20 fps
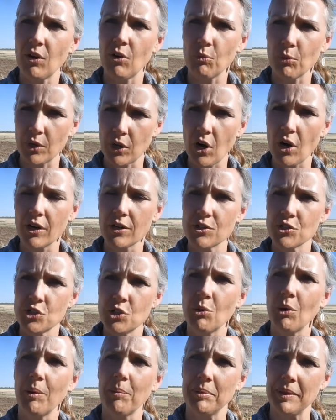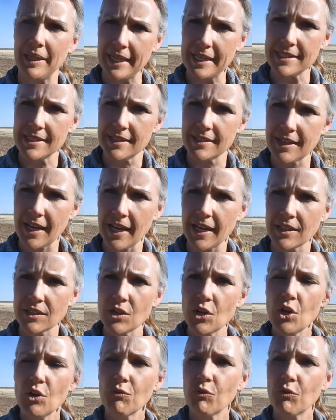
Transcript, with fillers: regards to our planting date.